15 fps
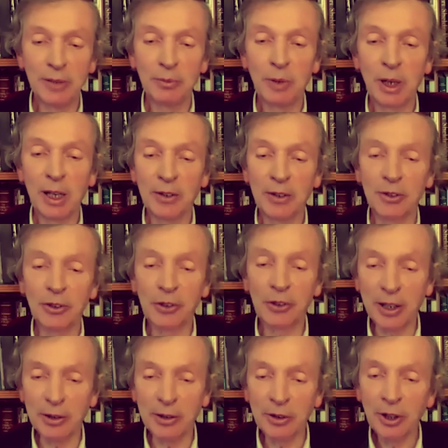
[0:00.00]
we'll
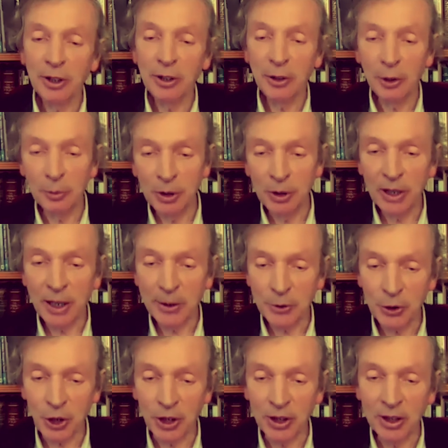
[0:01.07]
understand human
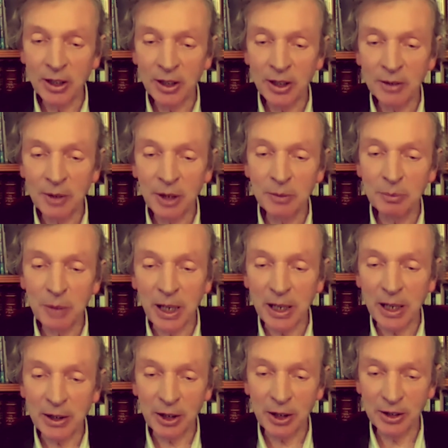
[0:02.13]
nature uh, in
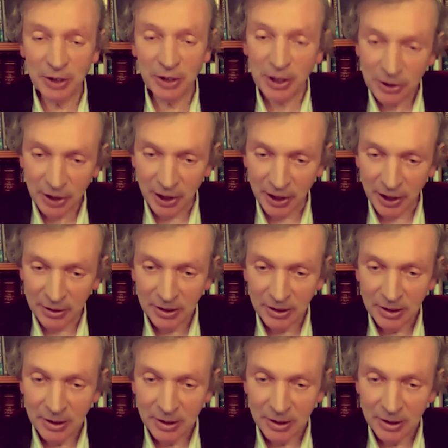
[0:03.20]
molecular detail.